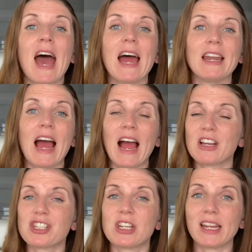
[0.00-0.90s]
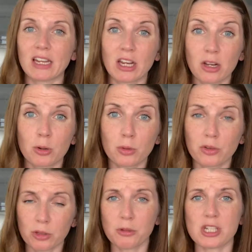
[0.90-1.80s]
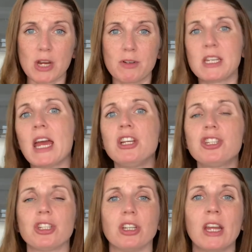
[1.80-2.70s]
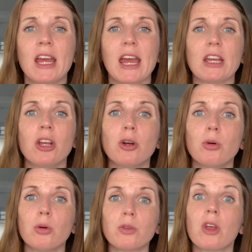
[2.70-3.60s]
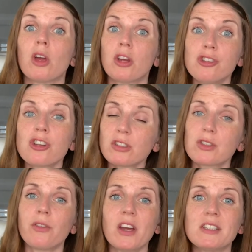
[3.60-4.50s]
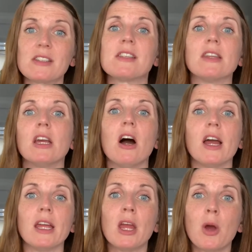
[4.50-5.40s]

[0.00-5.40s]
and actually it can cause so much irritation it can cause conjunctivitis in the eye,